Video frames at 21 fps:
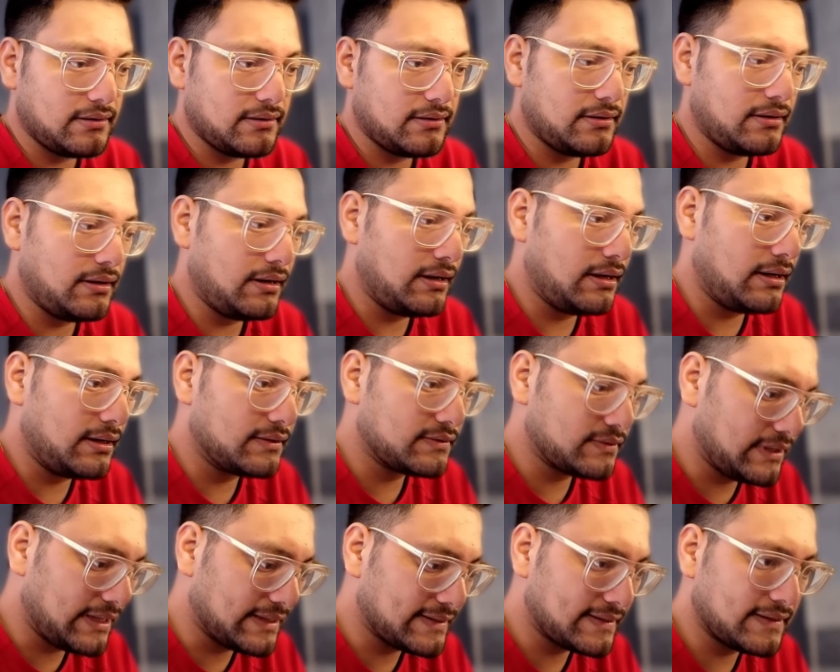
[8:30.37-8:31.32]

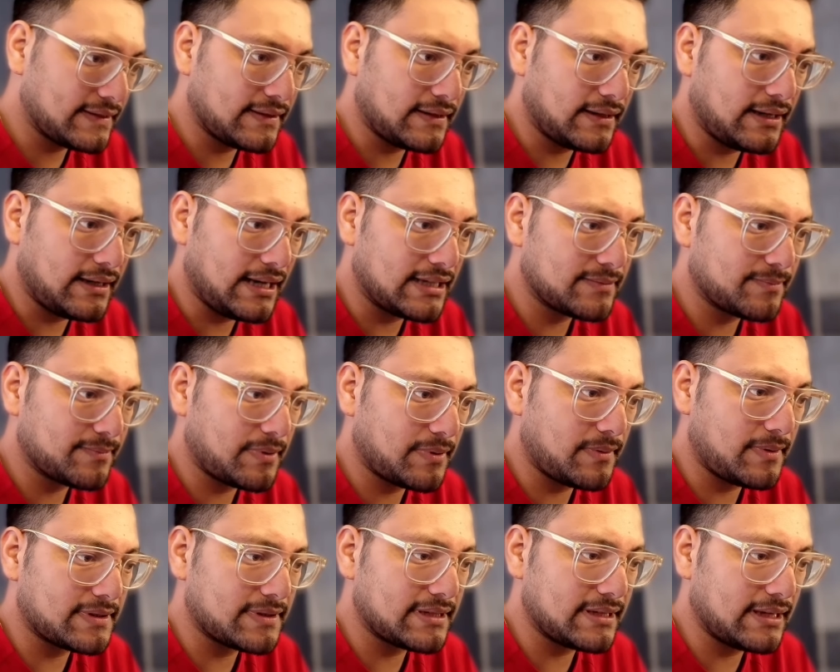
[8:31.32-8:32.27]
So let's ask
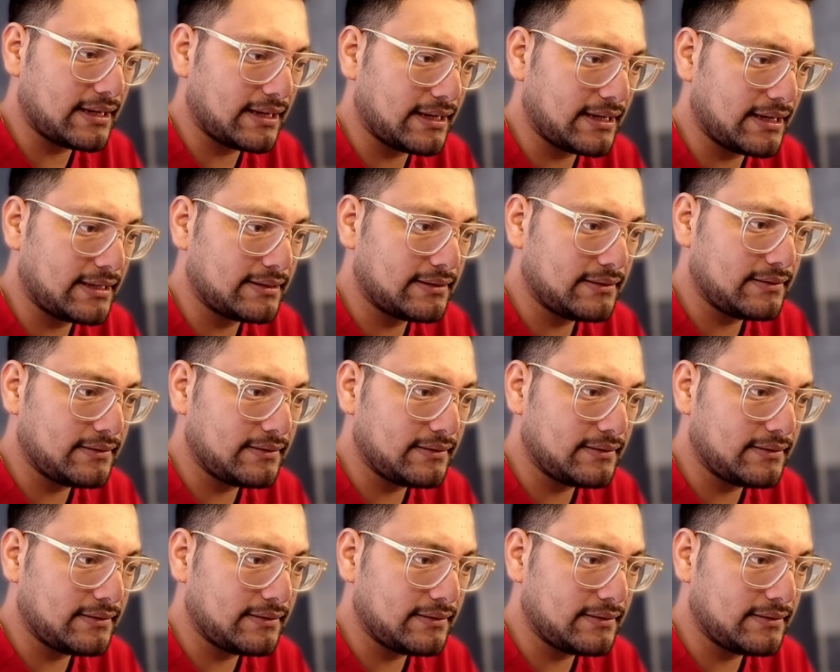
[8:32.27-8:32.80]
Previously again.